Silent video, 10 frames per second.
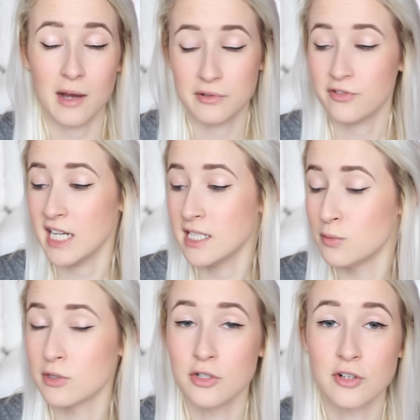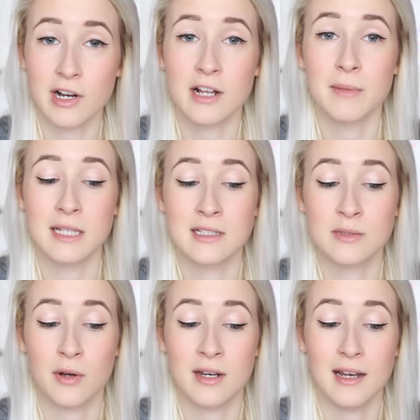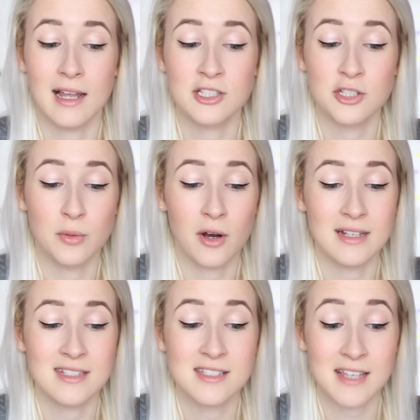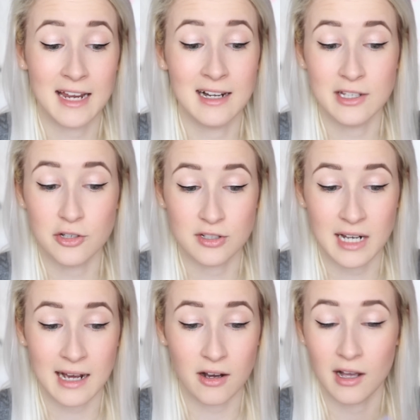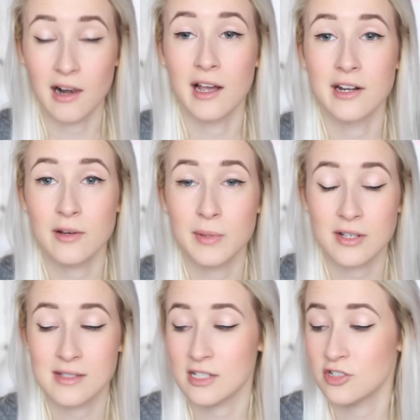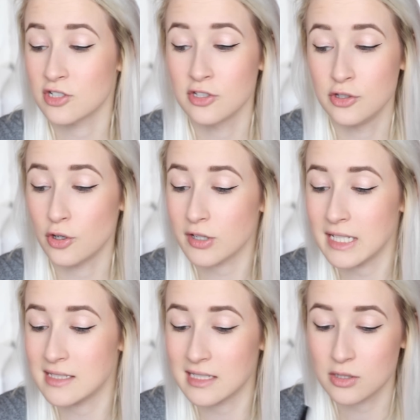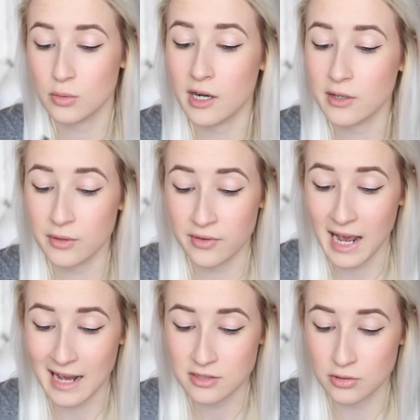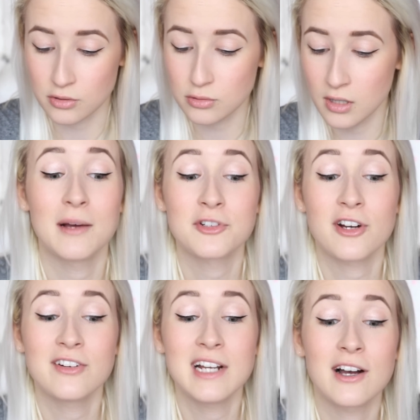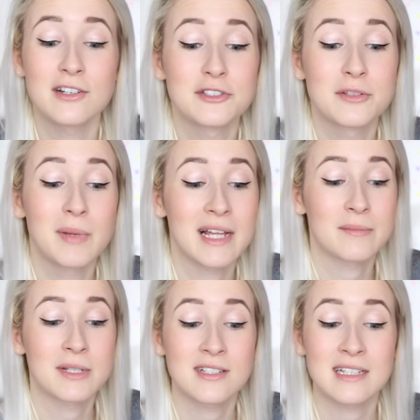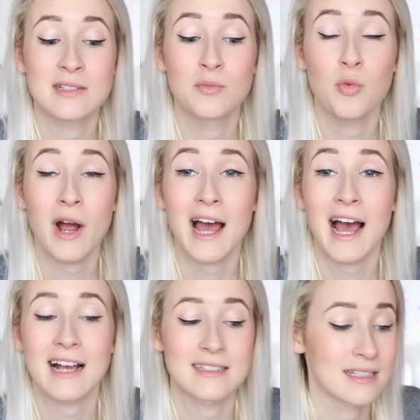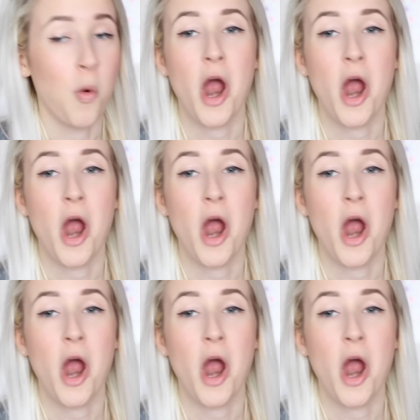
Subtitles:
I'm afraid I would not recommend this one unless you are insanely good at eyeliner because it's just not easy to work with at all. I'm trying really hard not to blink because it is wet as.